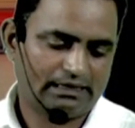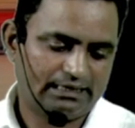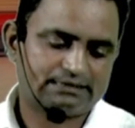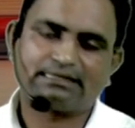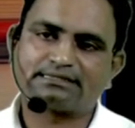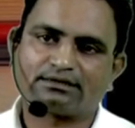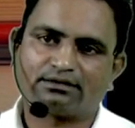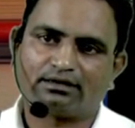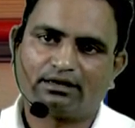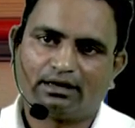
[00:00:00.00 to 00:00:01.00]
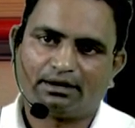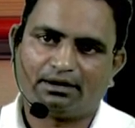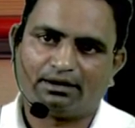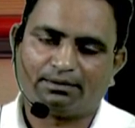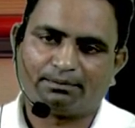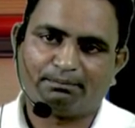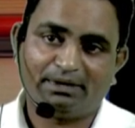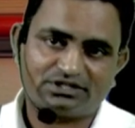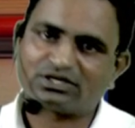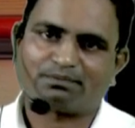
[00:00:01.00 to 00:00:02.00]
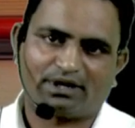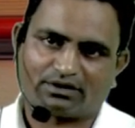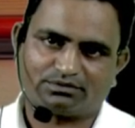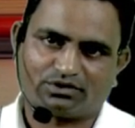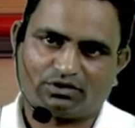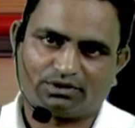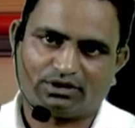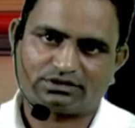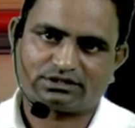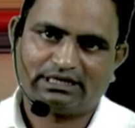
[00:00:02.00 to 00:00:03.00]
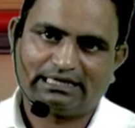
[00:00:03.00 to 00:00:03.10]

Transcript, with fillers: Yes, it's a uh, major part of the normal loss.